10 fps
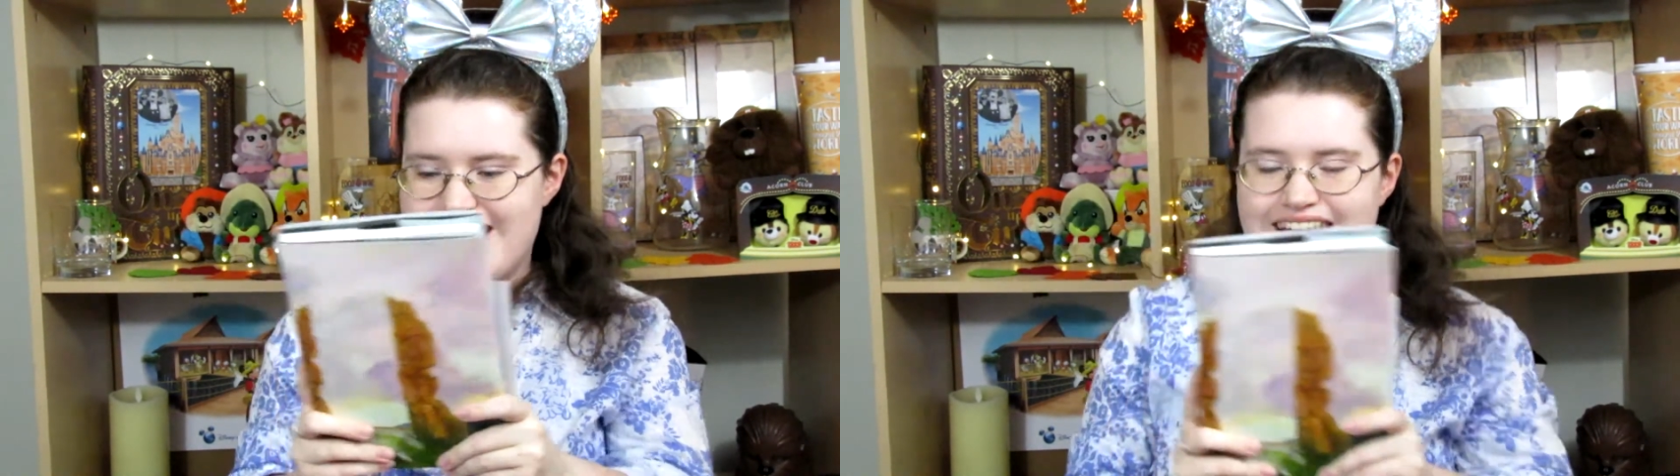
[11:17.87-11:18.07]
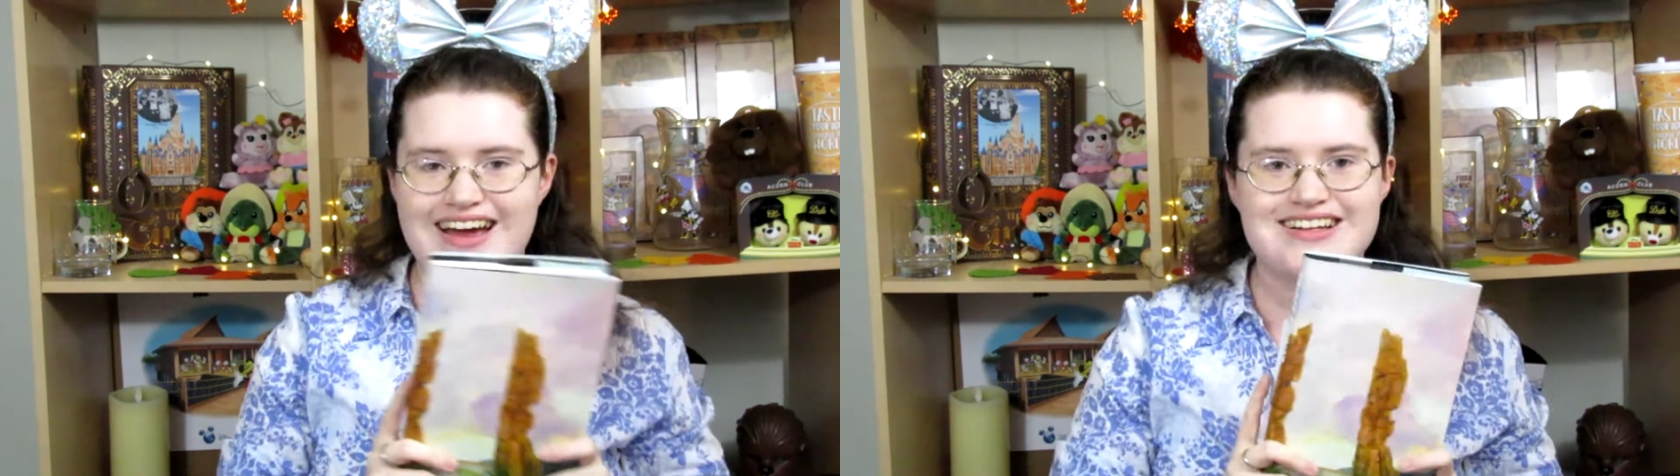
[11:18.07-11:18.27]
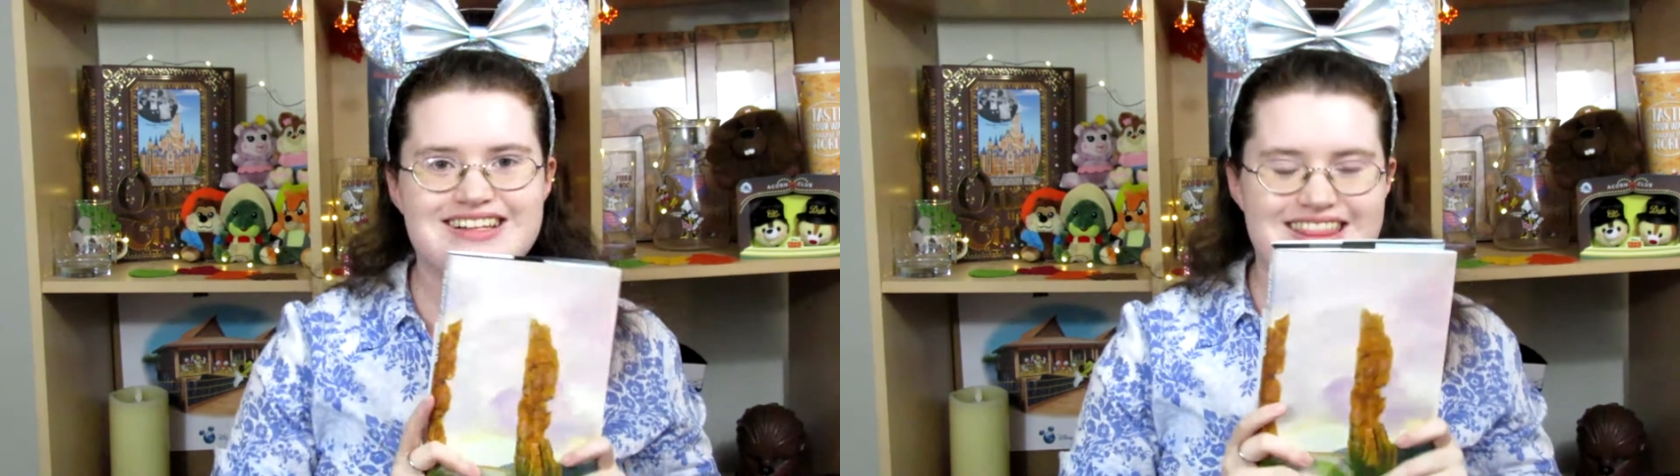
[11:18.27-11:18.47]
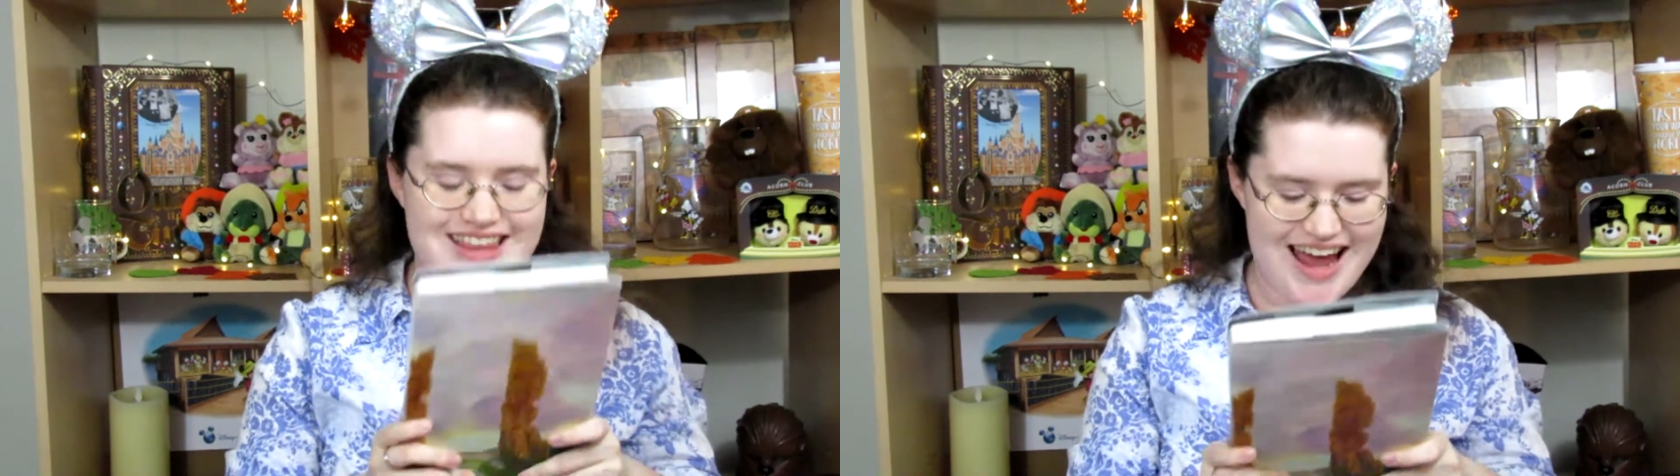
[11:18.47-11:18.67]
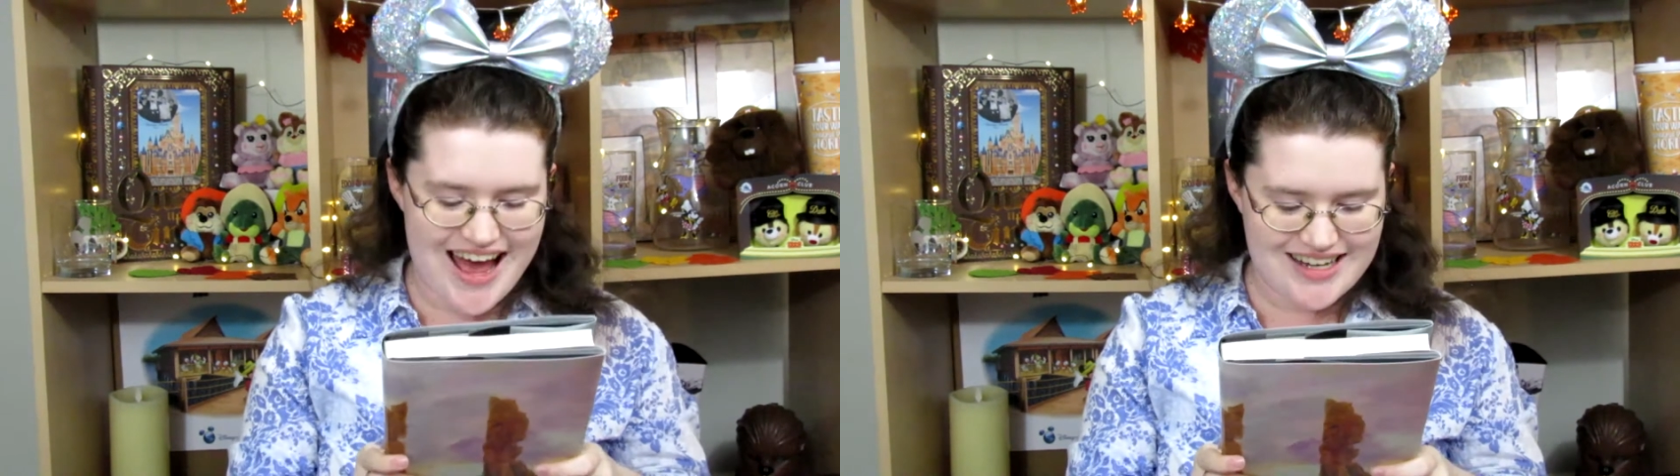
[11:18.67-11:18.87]
And
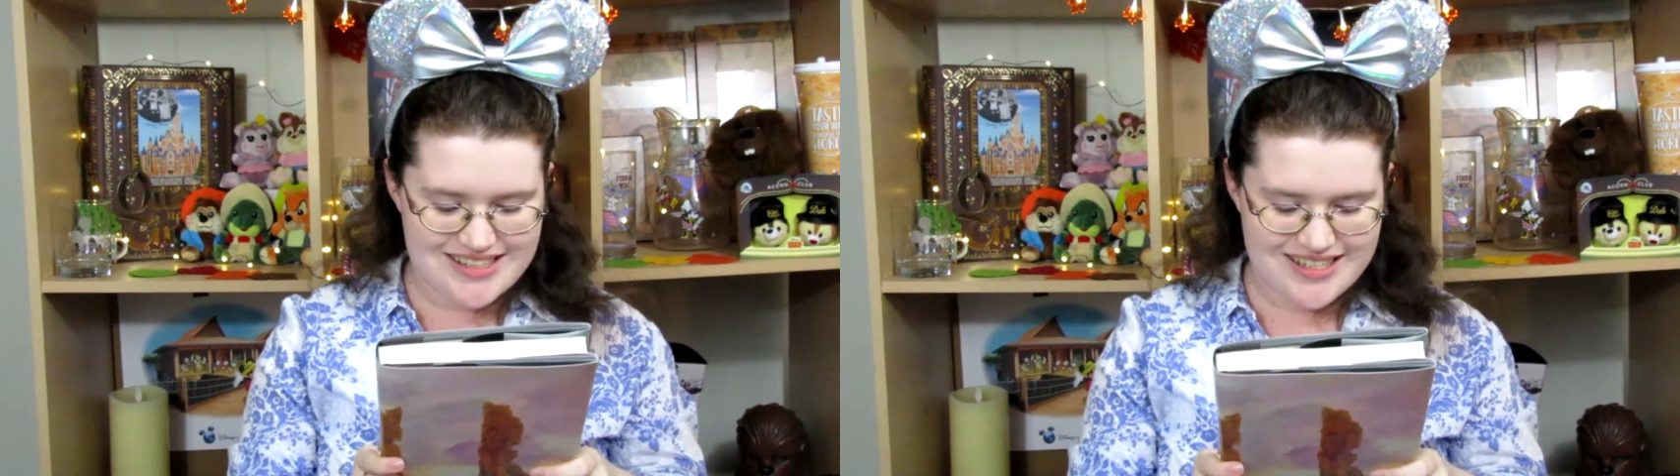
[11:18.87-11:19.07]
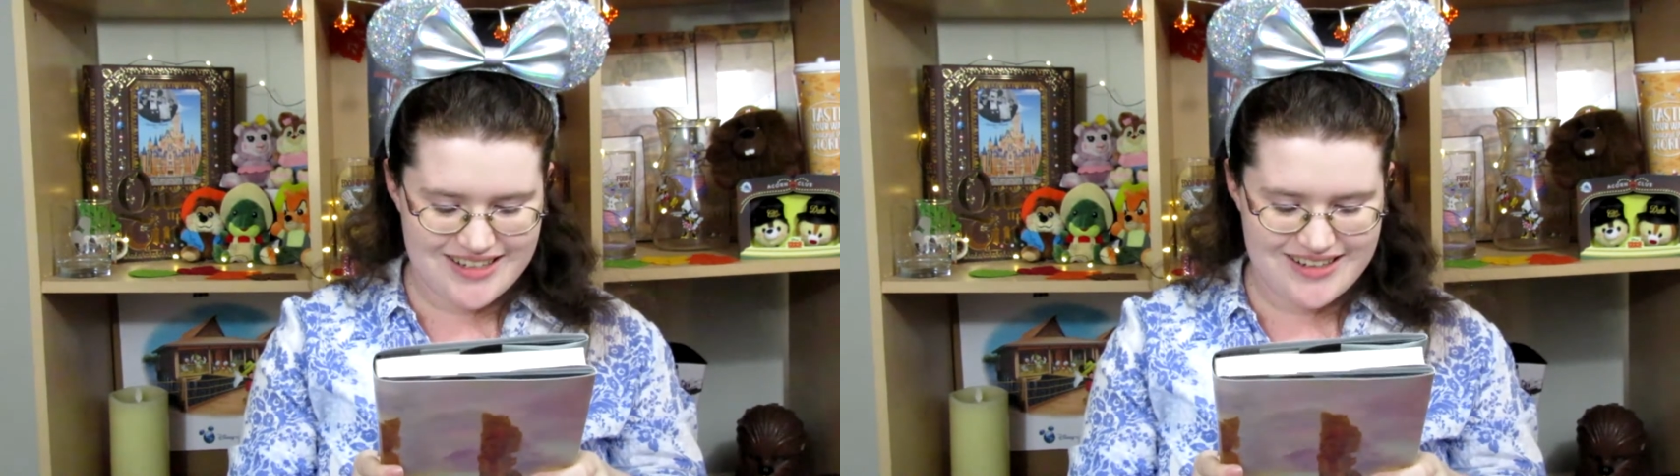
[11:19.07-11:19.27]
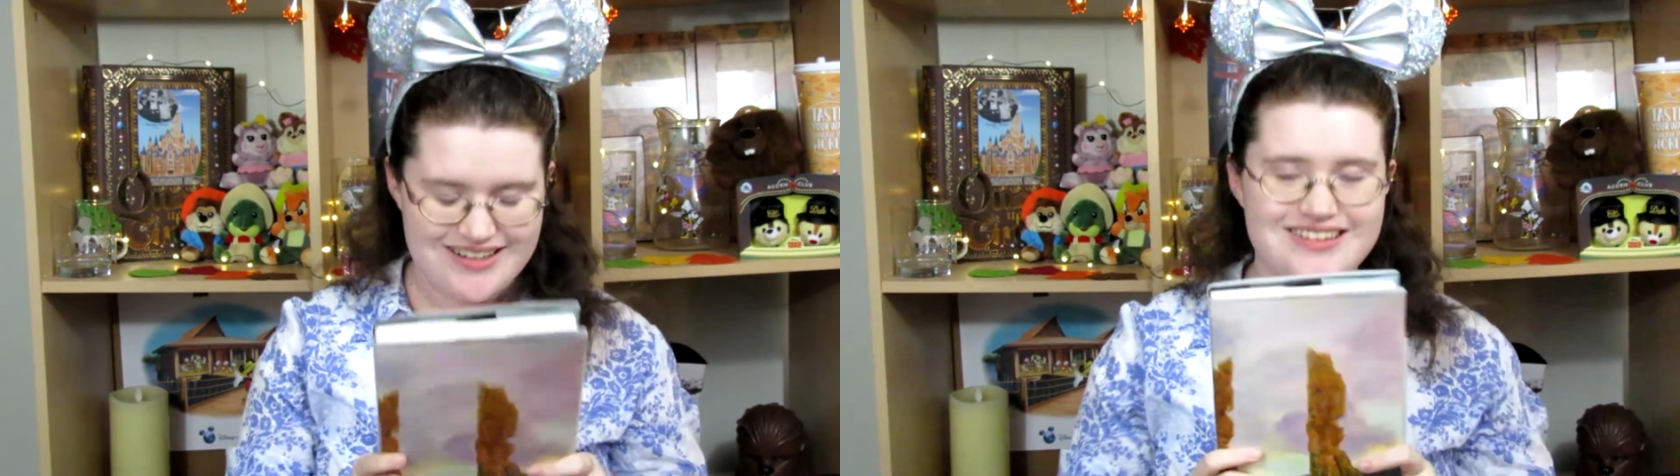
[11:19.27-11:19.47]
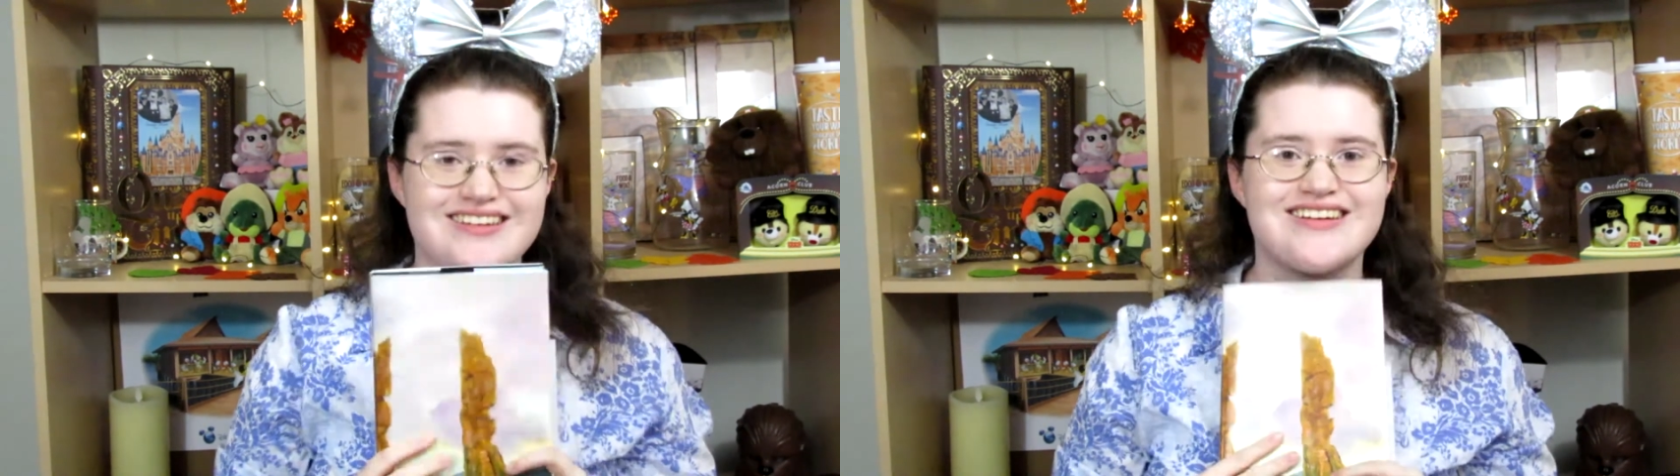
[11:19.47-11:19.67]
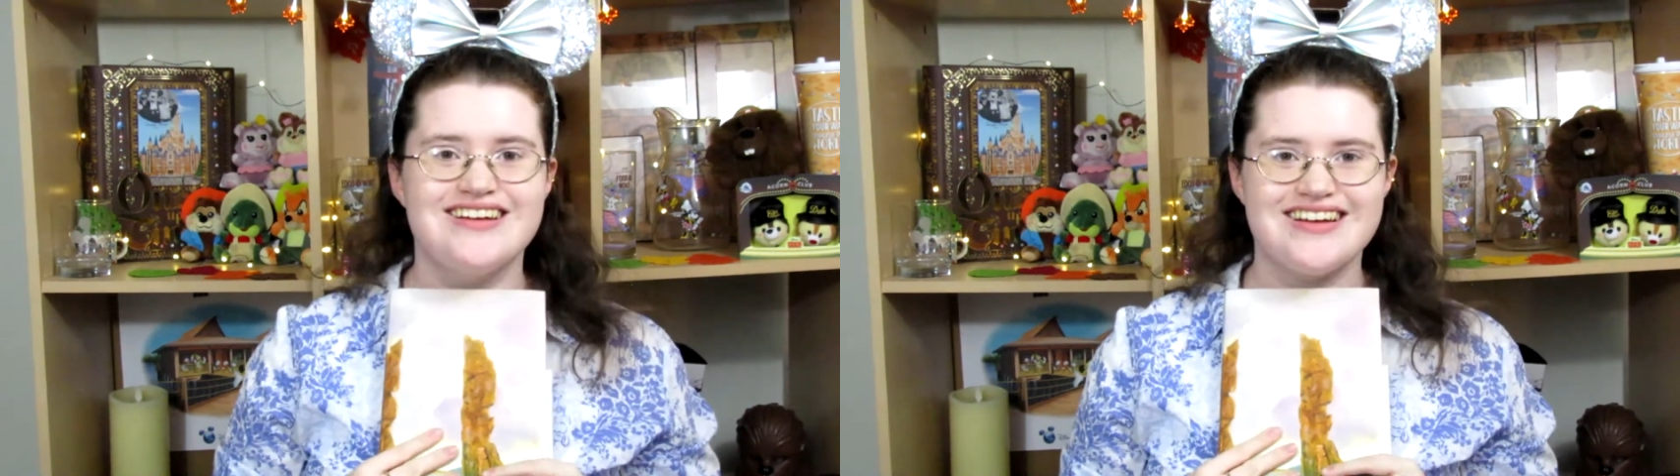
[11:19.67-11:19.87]
that
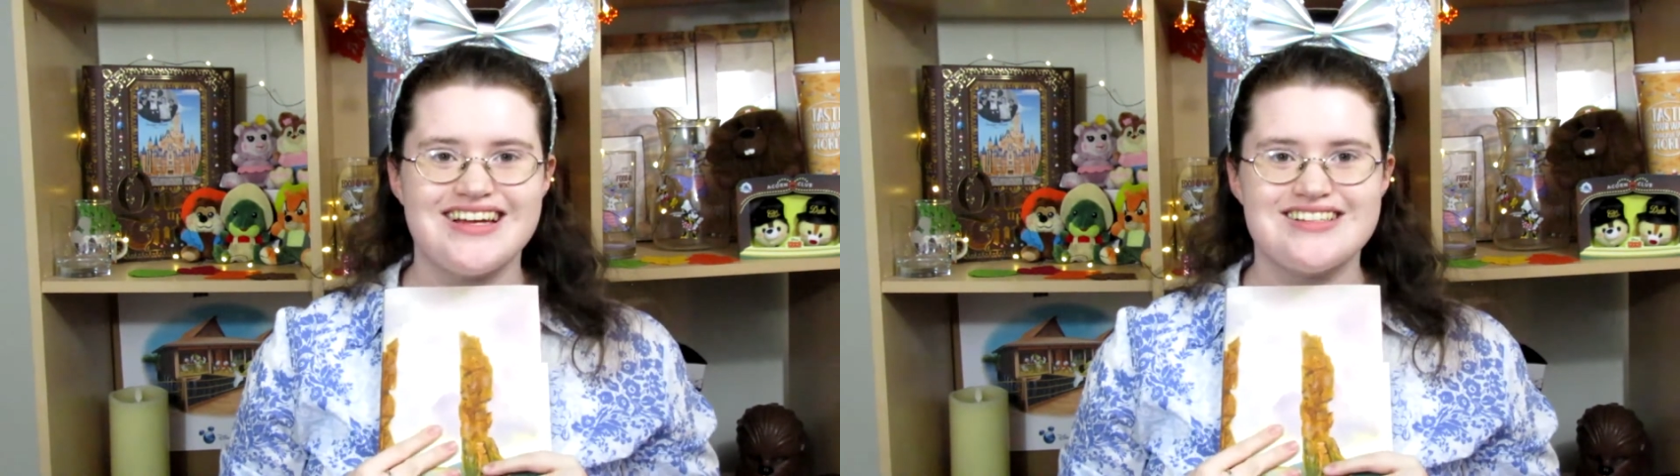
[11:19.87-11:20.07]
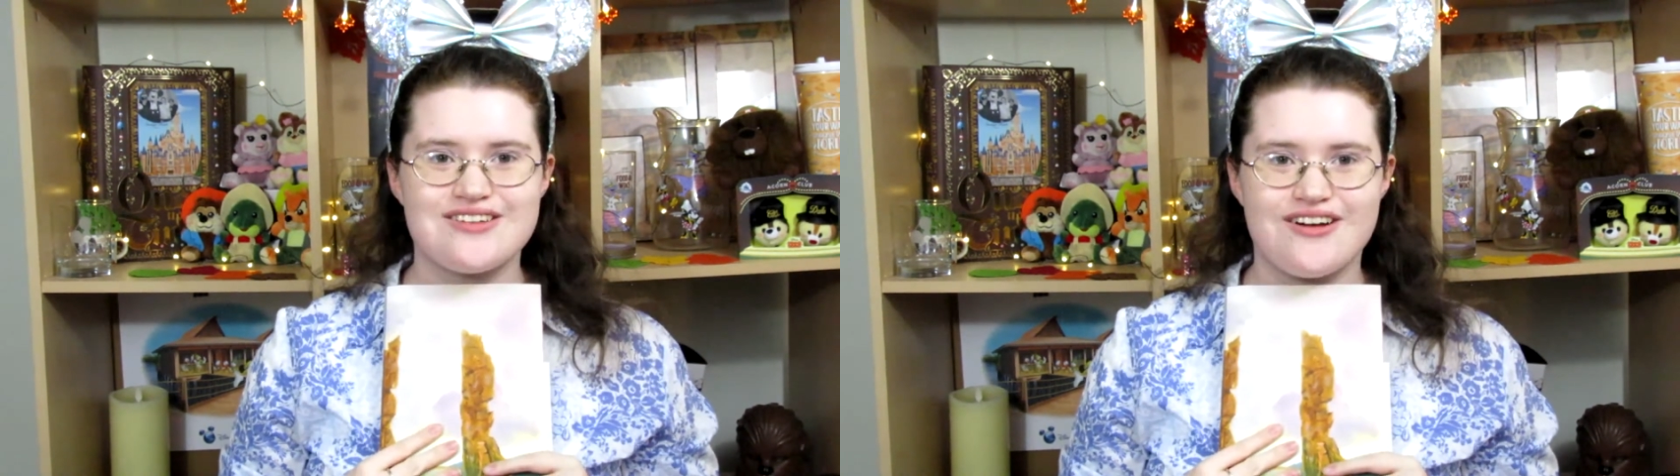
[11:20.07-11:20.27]
is